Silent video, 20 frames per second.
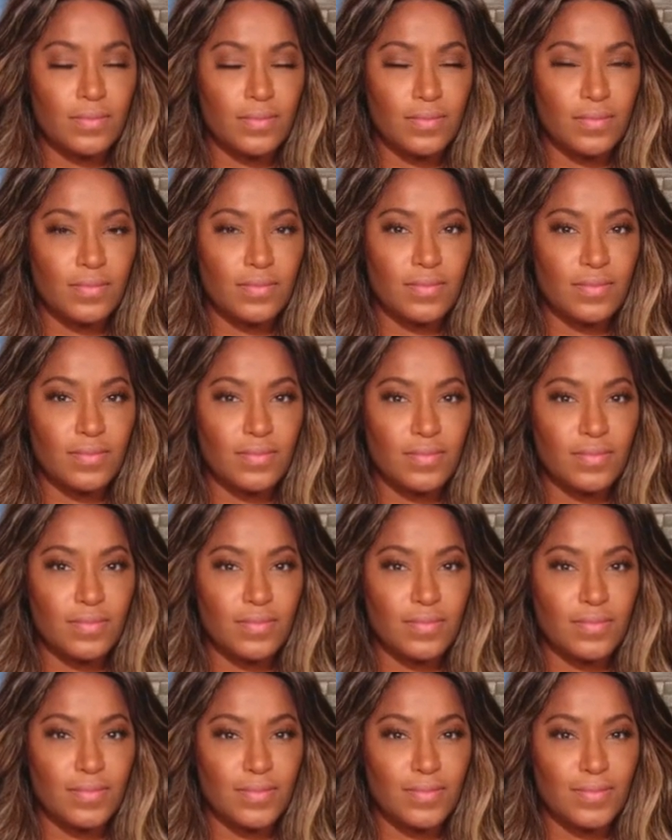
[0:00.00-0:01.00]

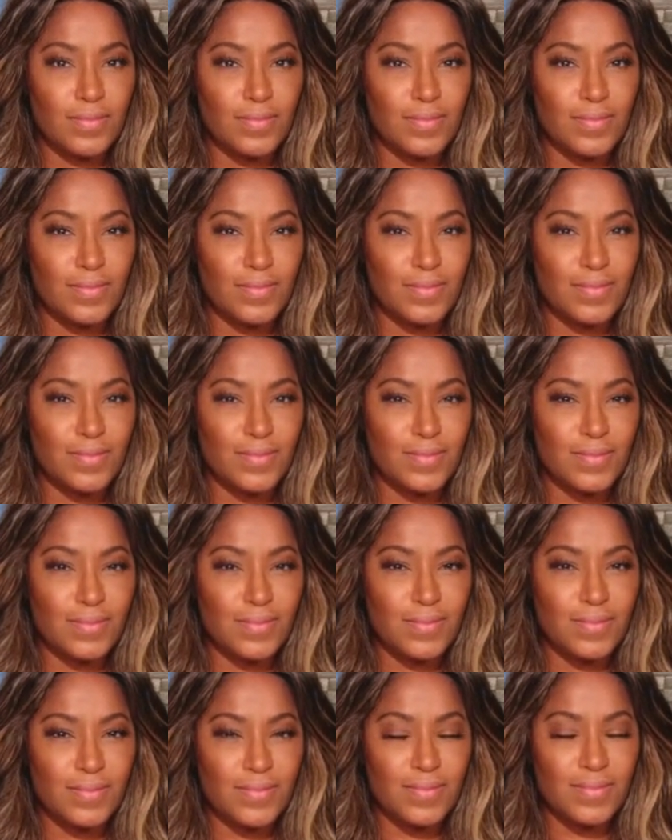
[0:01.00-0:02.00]

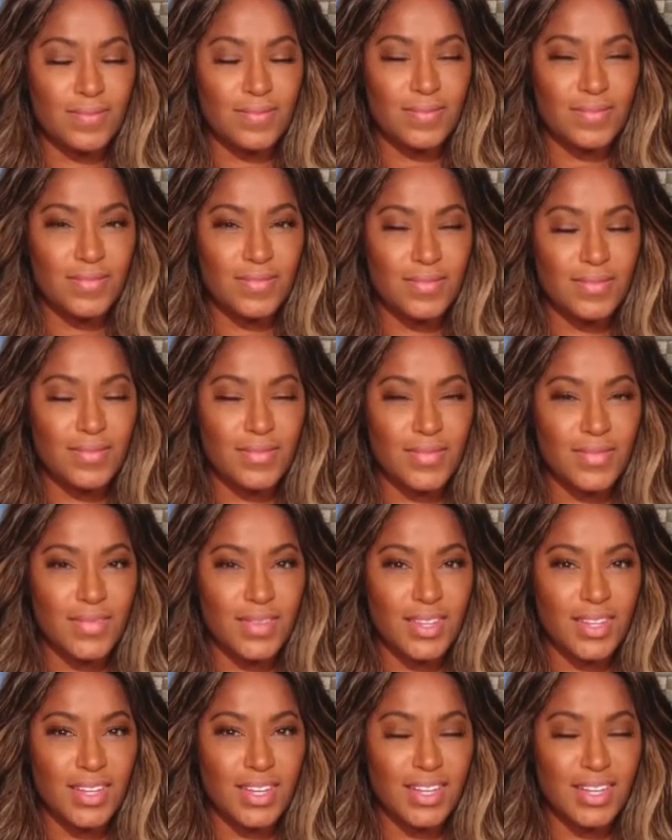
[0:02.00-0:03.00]

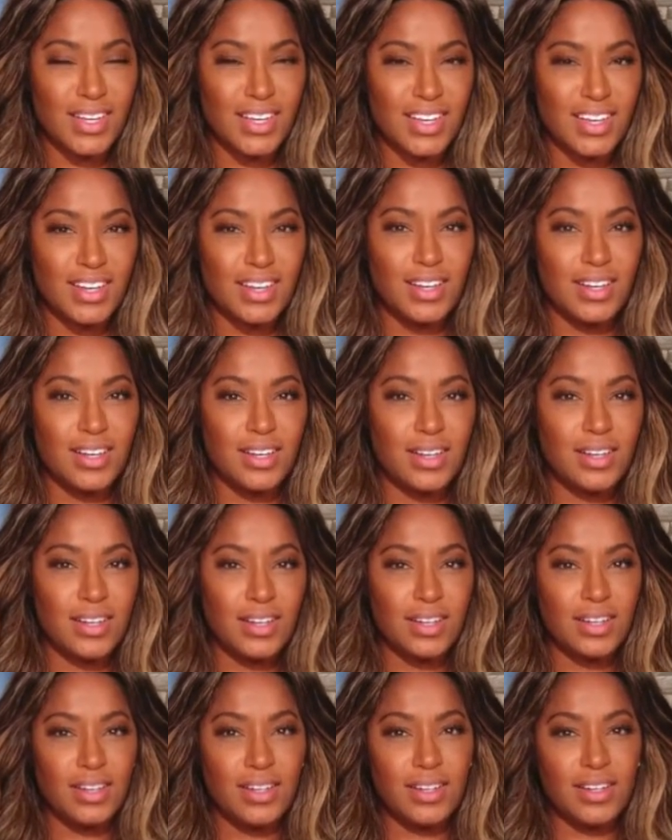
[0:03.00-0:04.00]

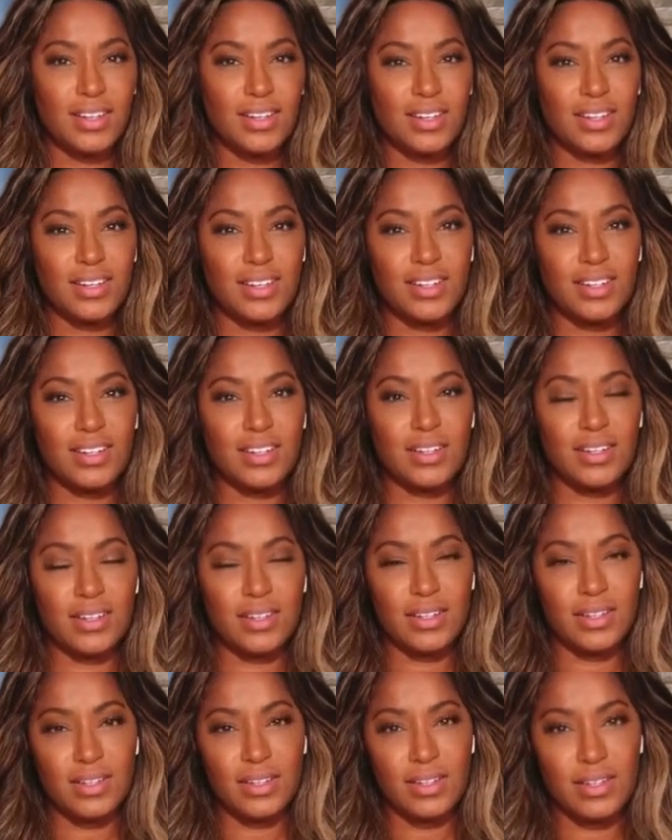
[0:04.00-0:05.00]

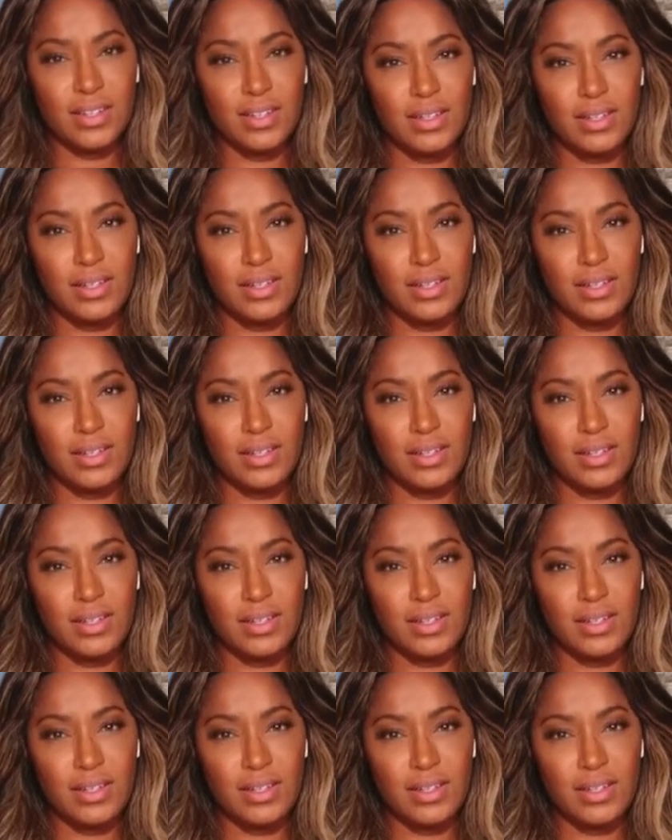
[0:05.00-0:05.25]
The person shown says nothing.